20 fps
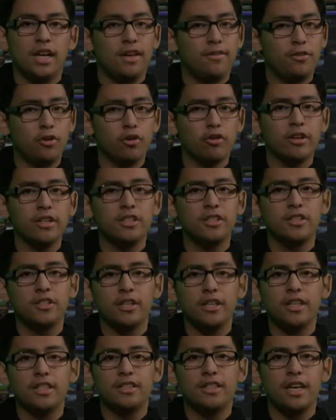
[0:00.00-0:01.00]
If you are
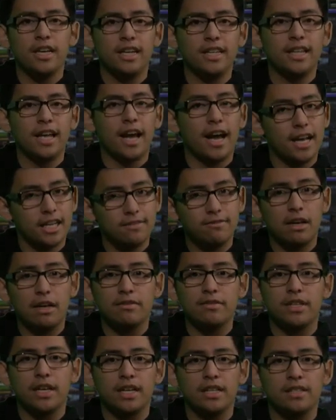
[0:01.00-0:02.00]
interested in taking the
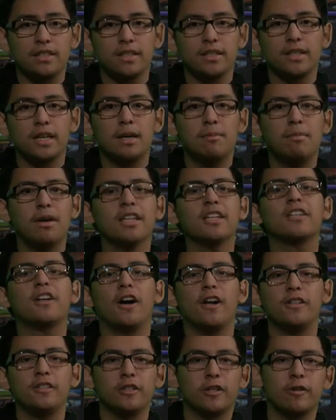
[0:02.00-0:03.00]
ASVAB test, come by the
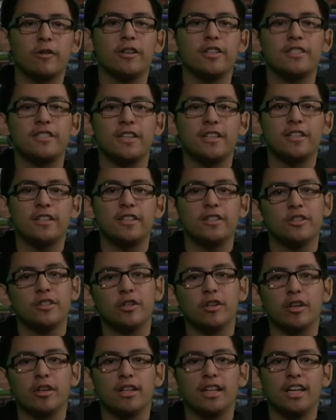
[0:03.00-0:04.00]
College and Career Center
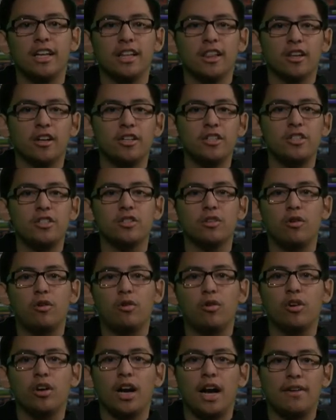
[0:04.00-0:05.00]
during lunch
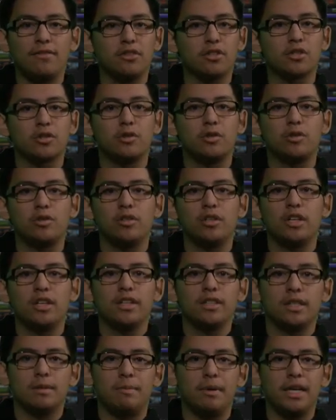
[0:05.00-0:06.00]
or after school
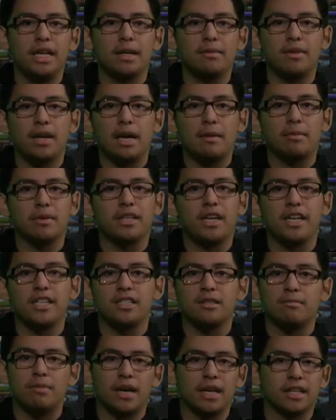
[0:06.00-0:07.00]
to pick up the
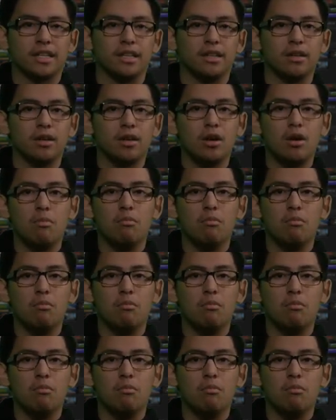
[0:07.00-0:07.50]
application packet.